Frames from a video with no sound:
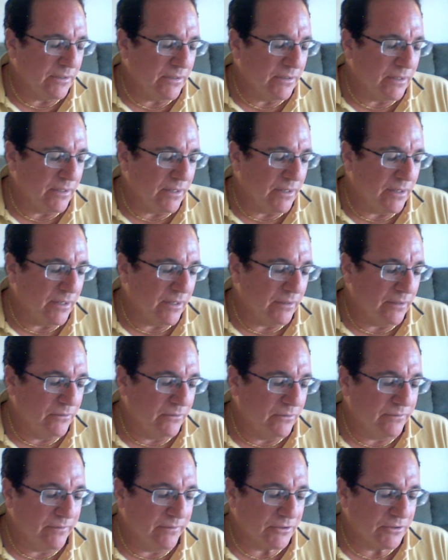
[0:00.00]
Uh,
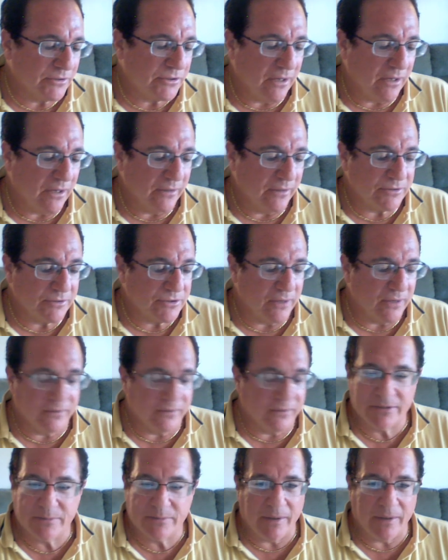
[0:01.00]
Louisville, Charlotte.
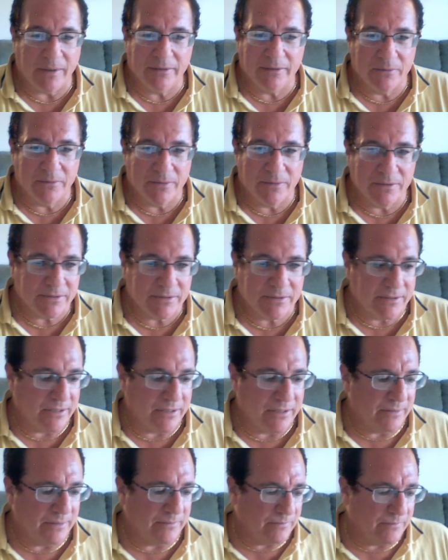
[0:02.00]
Charlotte's probably the worst
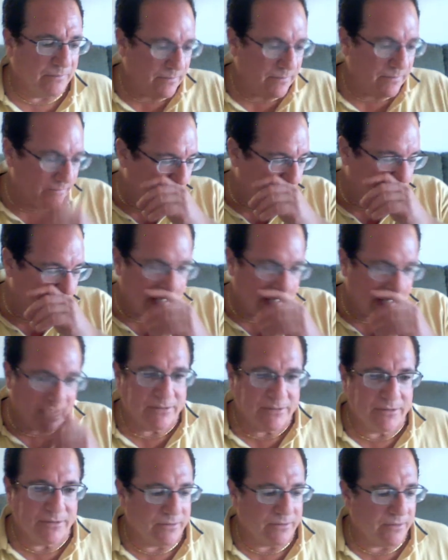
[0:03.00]
team
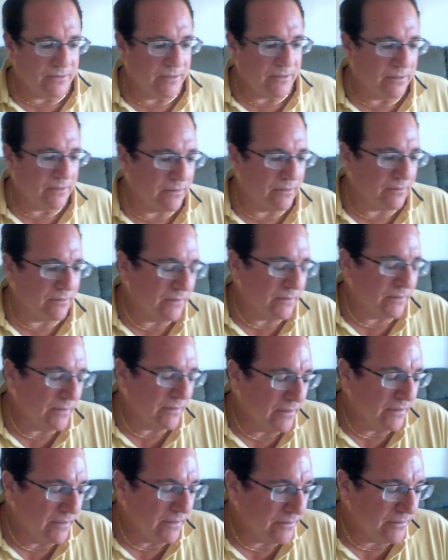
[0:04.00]
besides uh,
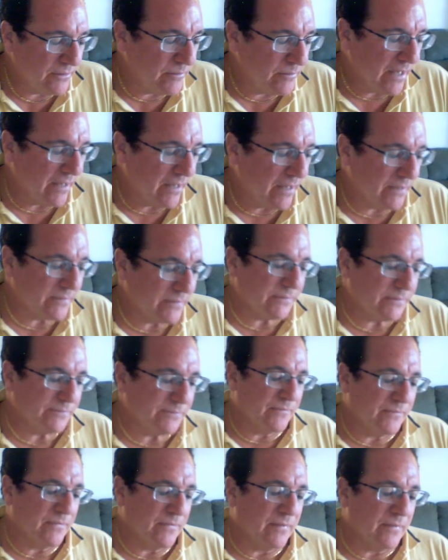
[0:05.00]
UMass.
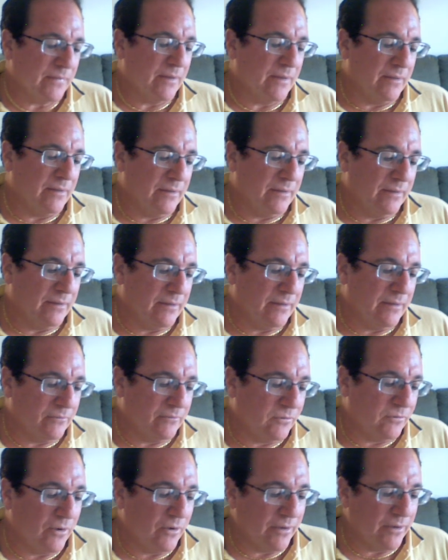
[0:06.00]
And then
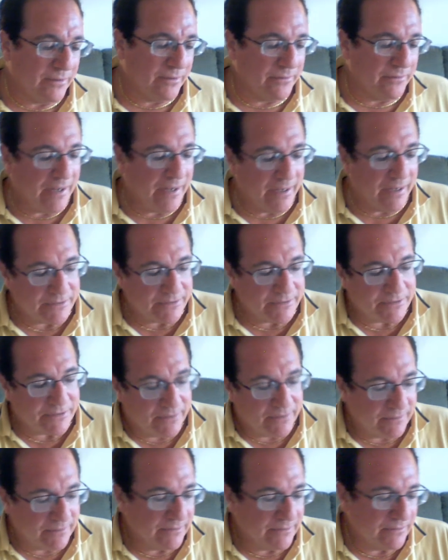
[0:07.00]
Florida
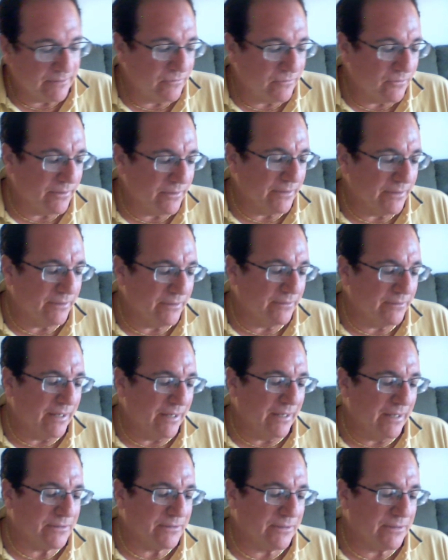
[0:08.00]
International did Florida
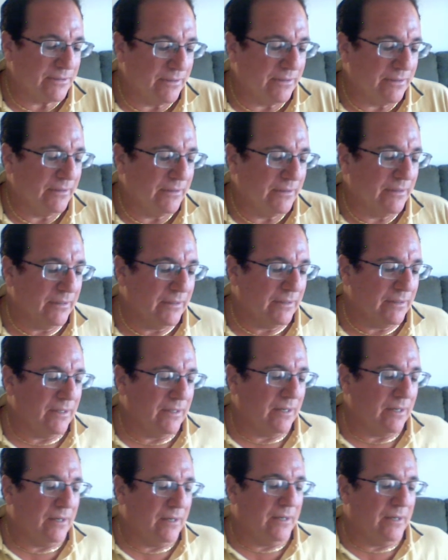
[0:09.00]
International.
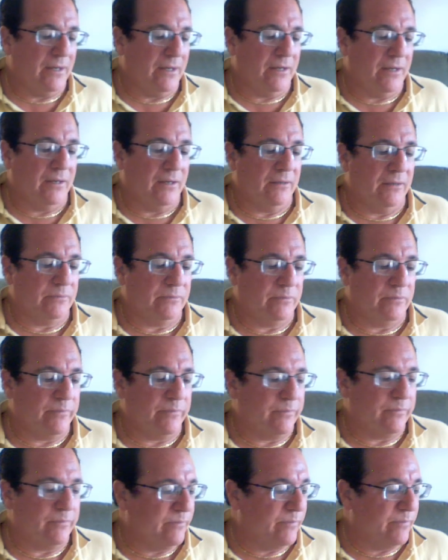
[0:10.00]
Uh,
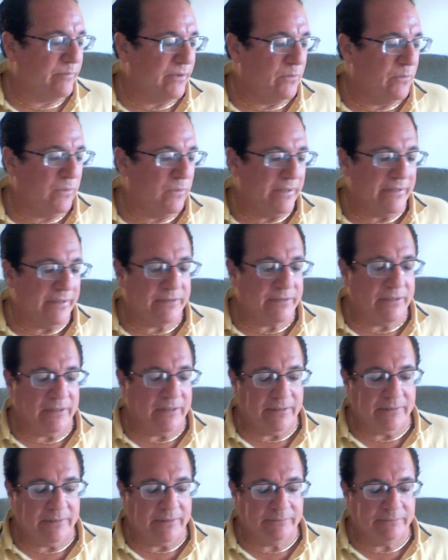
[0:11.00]
pretty weak
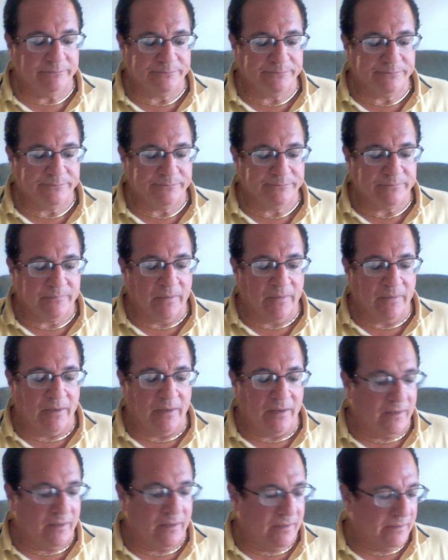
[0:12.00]
team.
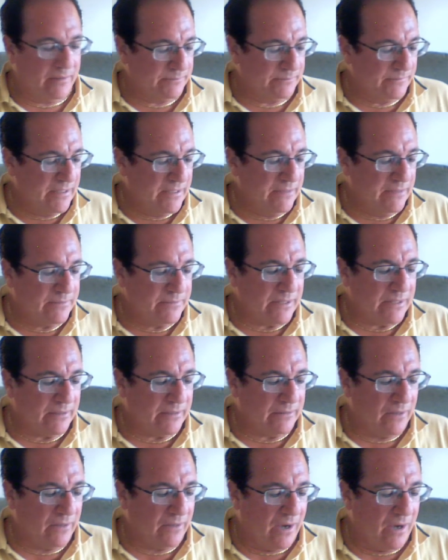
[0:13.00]
Um, teams that
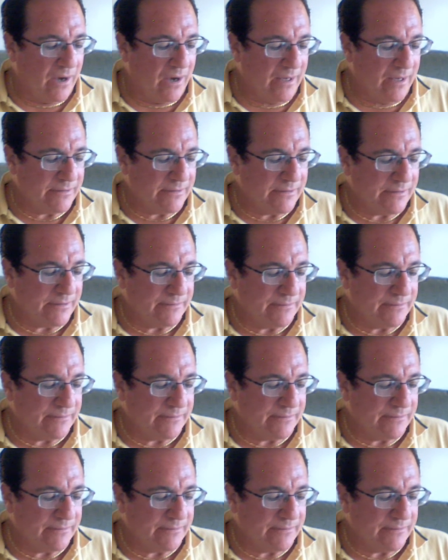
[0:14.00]
lost.